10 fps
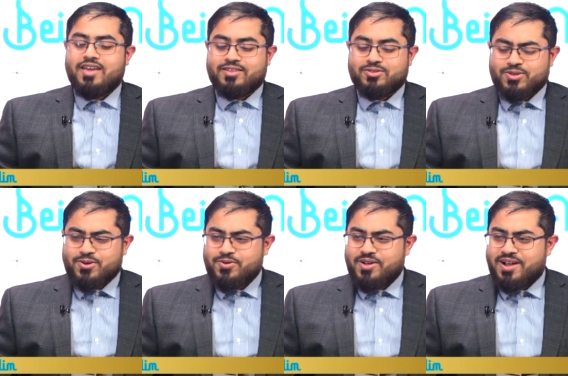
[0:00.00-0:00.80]
and
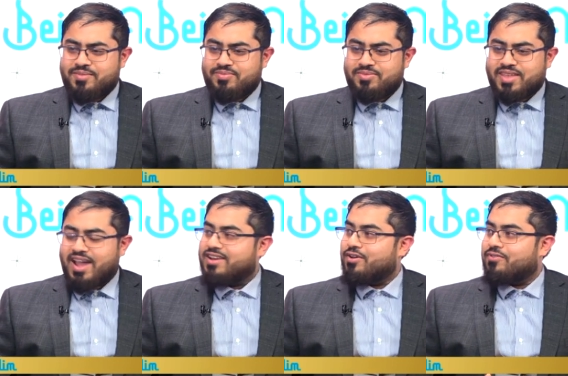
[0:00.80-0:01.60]
so the
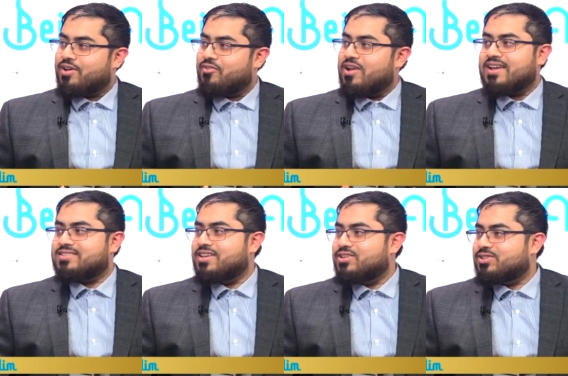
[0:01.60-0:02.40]
idea of
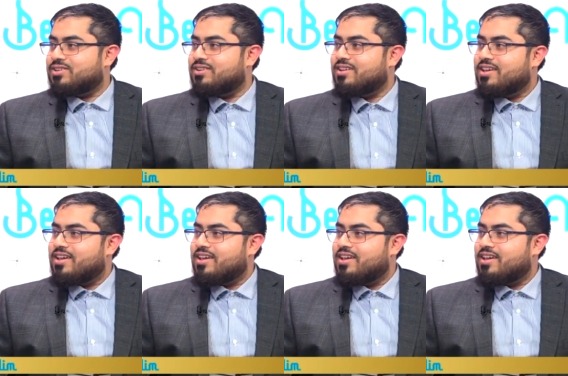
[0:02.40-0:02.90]
relaxation.